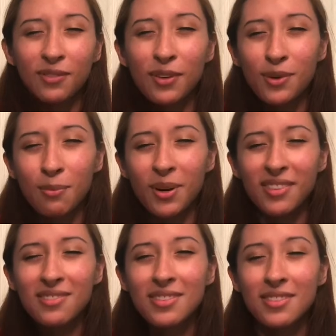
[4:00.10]
every few
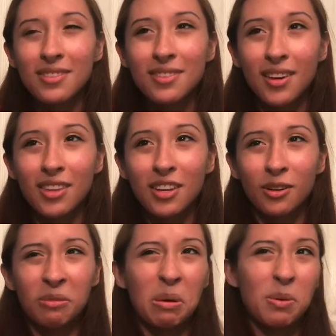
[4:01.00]
months, I
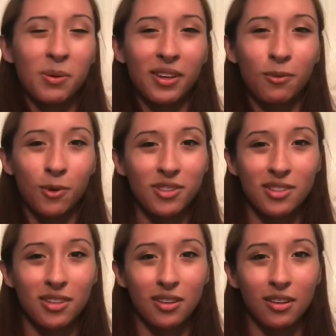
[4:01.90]
think, or maybe like once
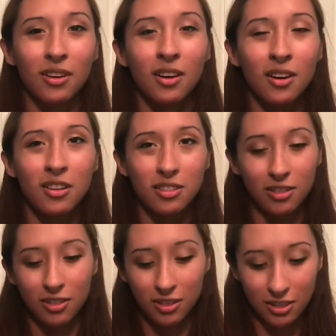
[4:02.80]
a year,
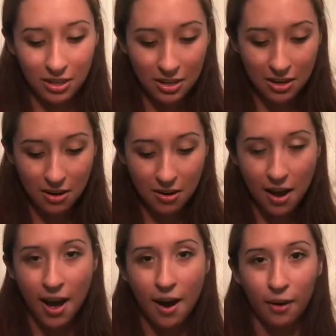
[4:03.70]
just to see
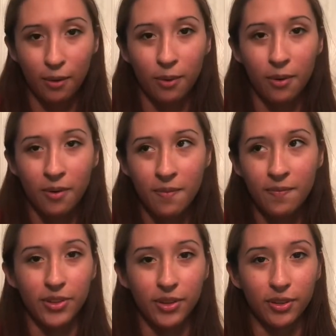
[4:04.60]
how
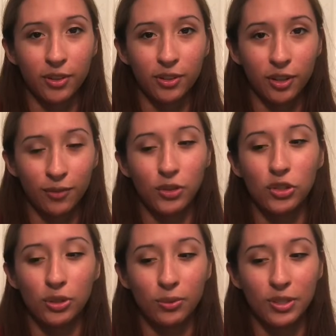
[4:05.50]
the
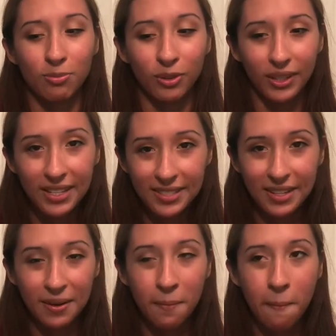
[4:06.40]
curvature was
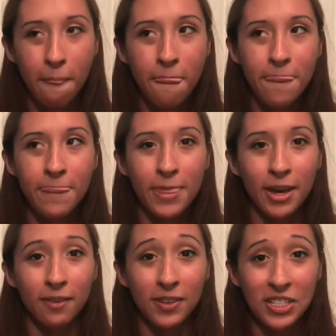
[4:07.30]
progressing.
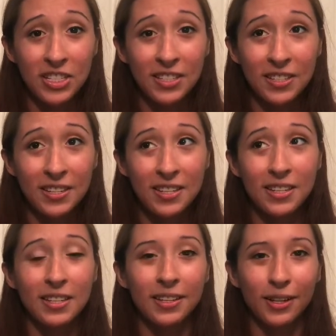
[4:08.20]
And eventually
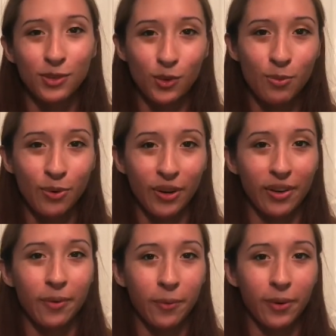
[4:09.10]
it got to a
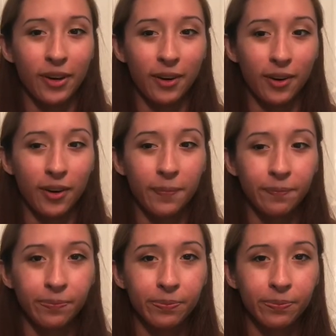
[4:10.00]
point where